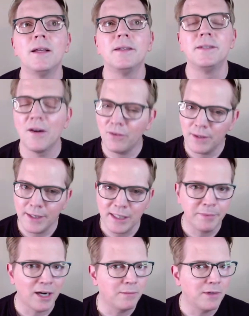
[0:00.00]
Definitely
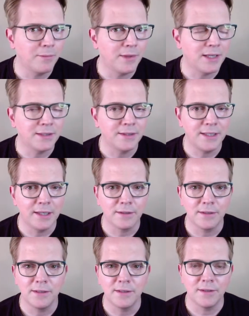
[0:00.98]
experiment with
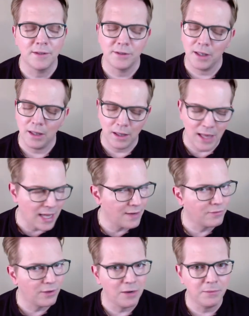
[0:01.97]
concealers. There's a lot
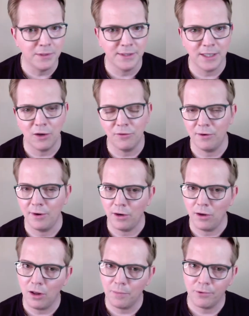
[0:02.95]
of great ones out there in
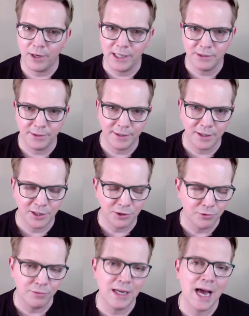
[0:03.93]
all price ranges. You
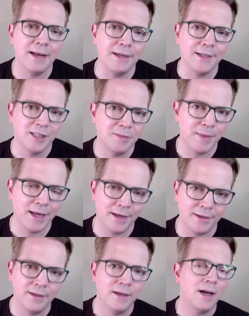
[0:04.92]
do not need to
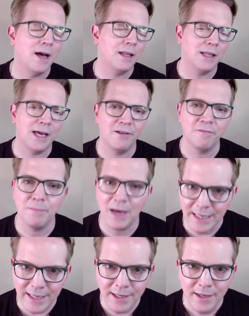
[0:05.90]
spend a lot of
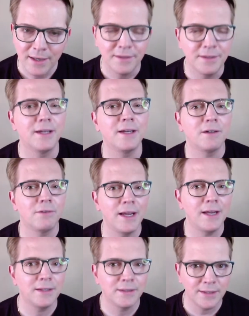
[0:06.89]
money to get a
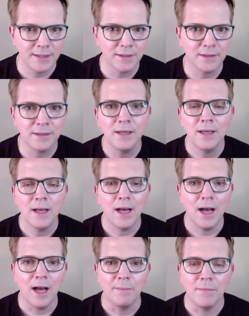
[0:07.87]
great concealer.
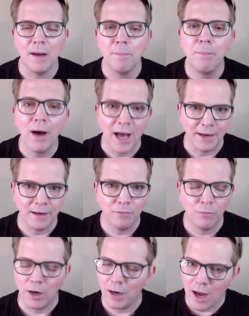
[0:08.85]
Um, but
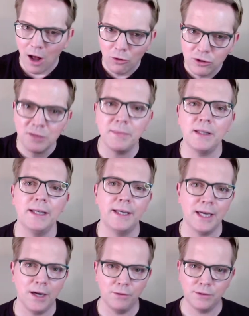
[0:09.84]
what ultimately
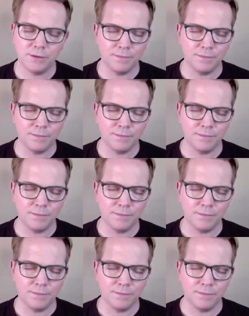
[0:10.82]
counts